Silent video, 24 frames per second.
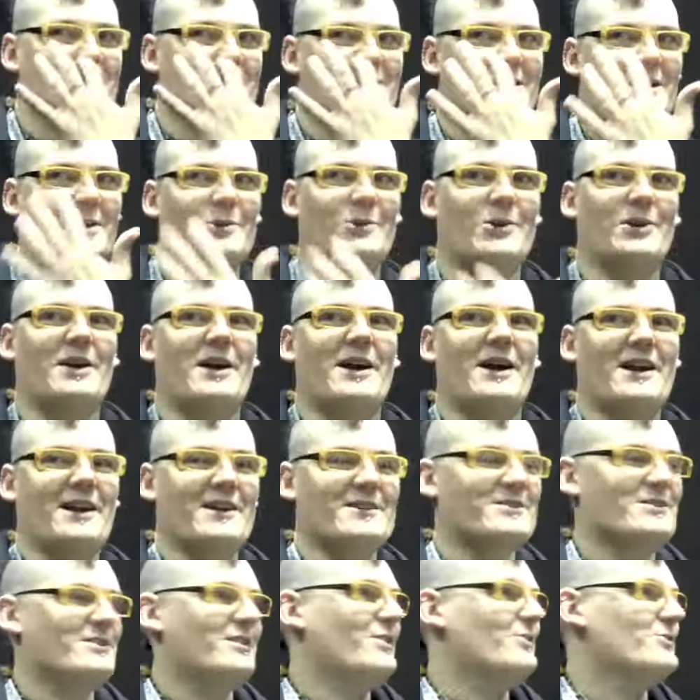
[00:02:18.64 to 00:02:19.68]
Ziegler and I
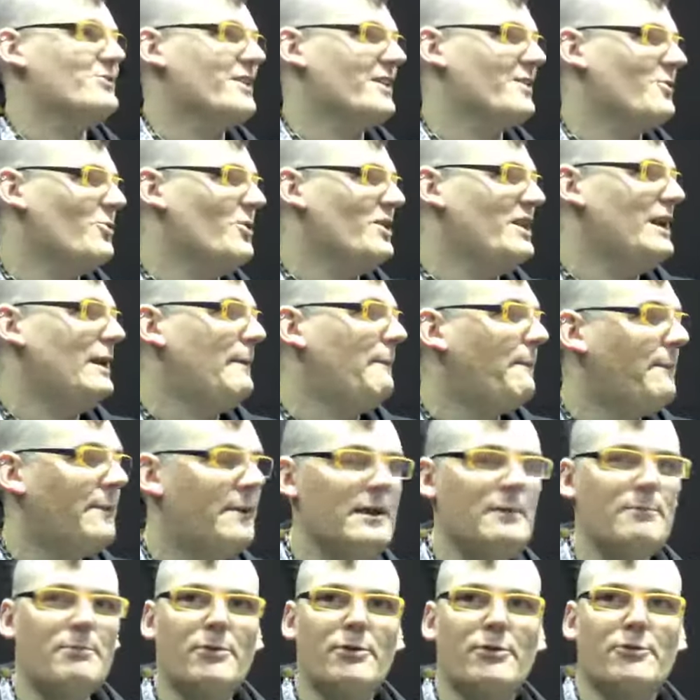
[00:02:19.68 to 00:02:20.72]
yesterday was like, we need
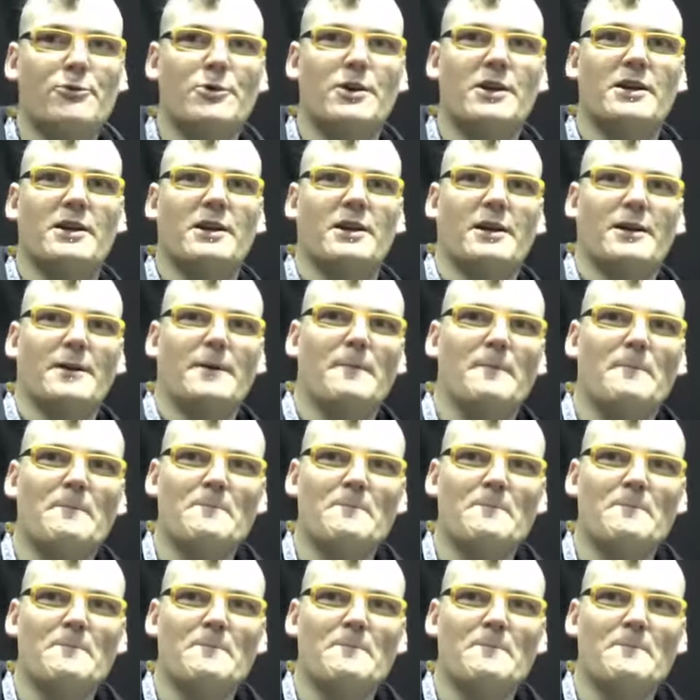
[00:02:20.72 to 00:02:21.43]
Peep 3D.